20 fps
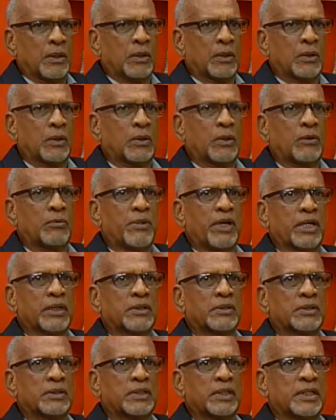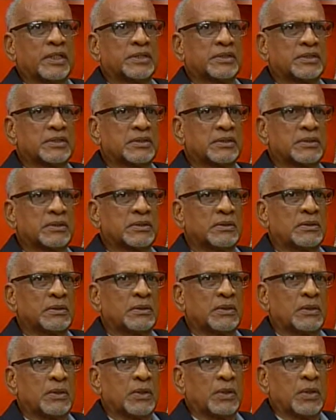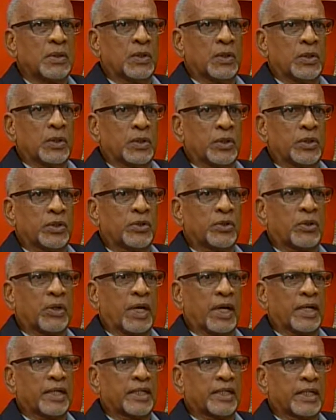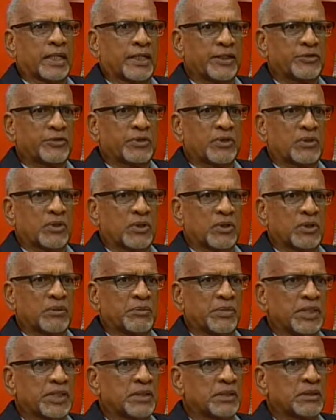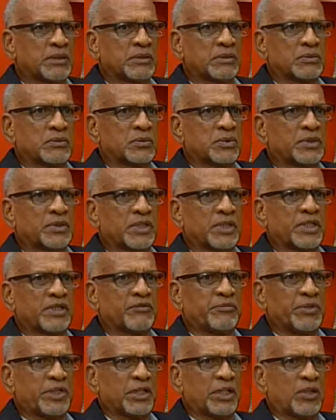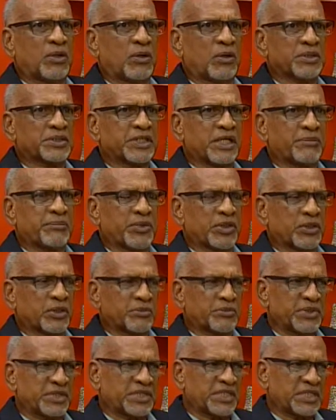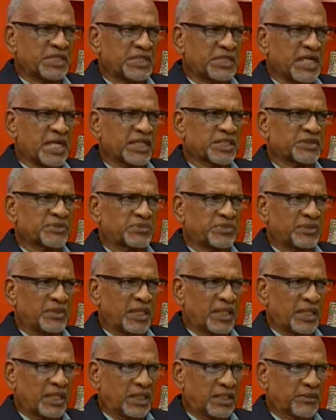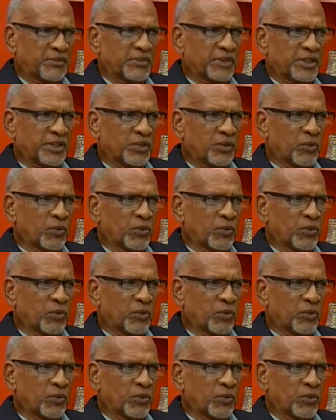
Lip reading: Oh my goodness. You know, I can't recall, but it could not have been a long time because Mr. Snack's elder brother,